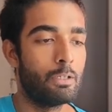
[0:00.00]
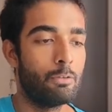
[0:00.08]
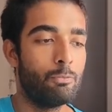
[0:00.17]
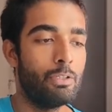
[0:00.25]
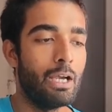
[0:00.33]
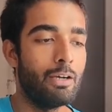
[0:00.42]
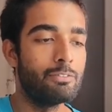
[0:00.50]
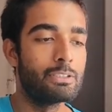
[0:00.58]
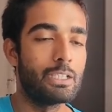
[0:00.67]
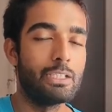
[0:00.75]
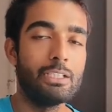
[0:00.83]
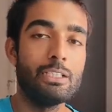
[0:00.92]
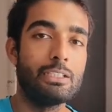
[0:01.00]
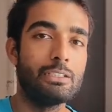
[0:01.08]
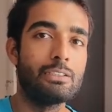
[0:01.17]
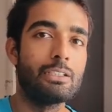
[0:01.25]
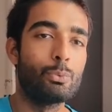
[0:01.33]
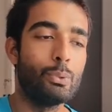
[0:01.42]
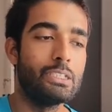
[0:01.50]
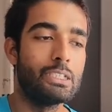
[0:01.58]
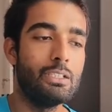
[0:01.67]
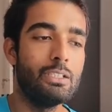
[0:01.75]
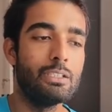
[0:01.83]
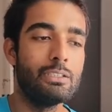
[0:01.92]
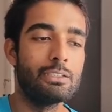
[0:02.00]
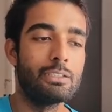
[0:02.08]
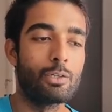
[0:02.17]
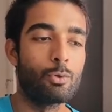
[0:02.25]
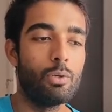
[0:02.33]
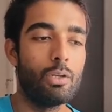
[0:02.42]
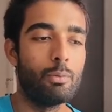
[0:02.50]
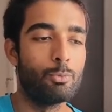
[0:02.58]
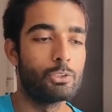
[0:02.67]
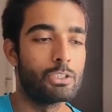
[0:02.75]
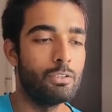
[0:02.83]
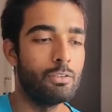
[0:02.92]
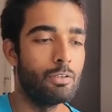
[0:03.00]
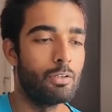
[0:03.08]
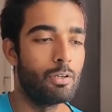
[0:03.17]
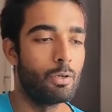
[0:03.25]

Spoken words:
we have studied this equation in circular motion,